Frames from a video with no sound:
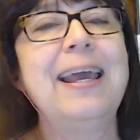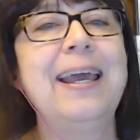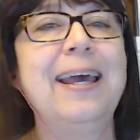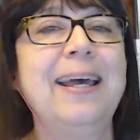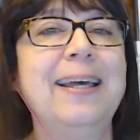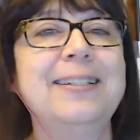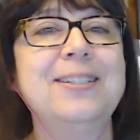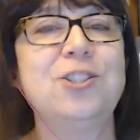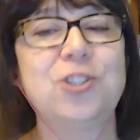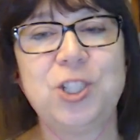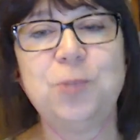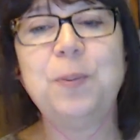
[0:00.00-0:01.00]
and
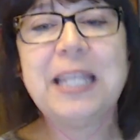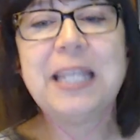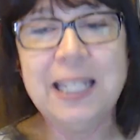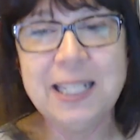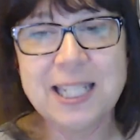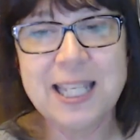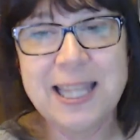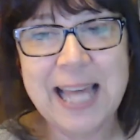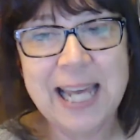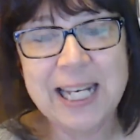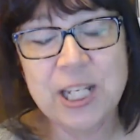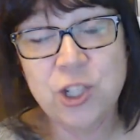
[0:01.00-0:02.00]
speaking to
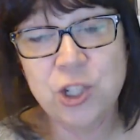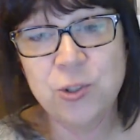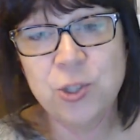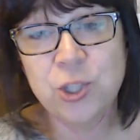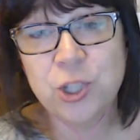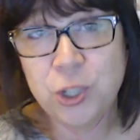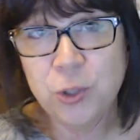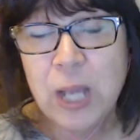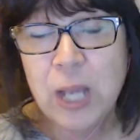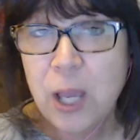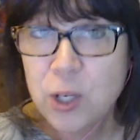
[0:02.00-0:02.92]
that issues too.